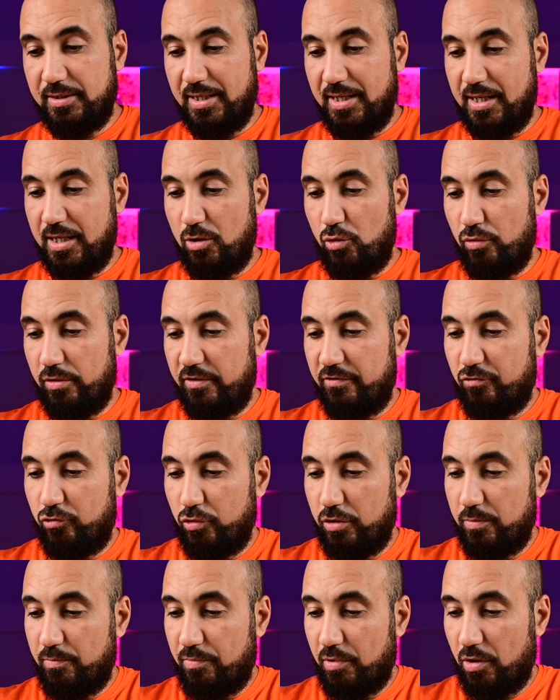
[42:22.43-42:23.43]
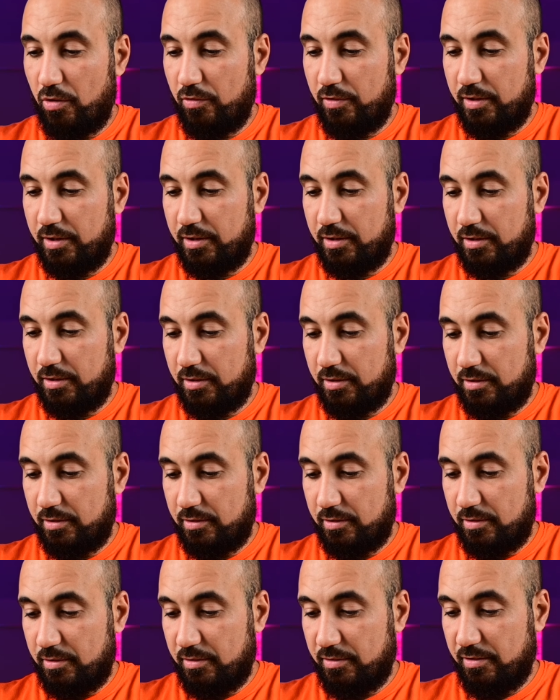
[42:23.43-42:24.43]
now if we power
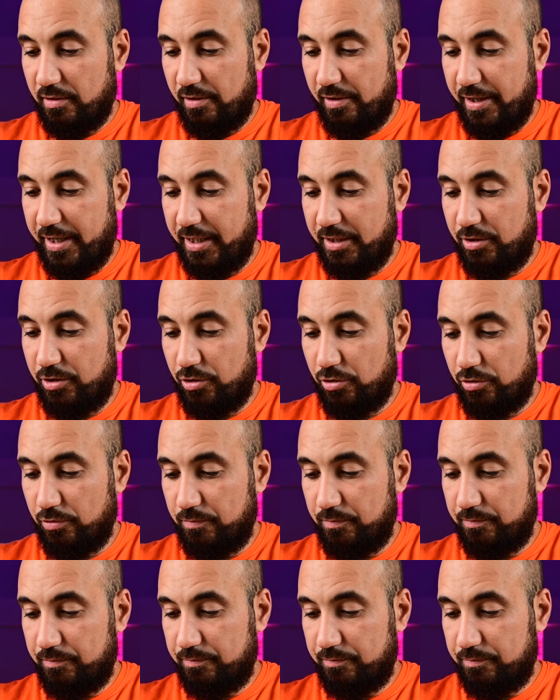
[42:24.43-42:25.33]
the radio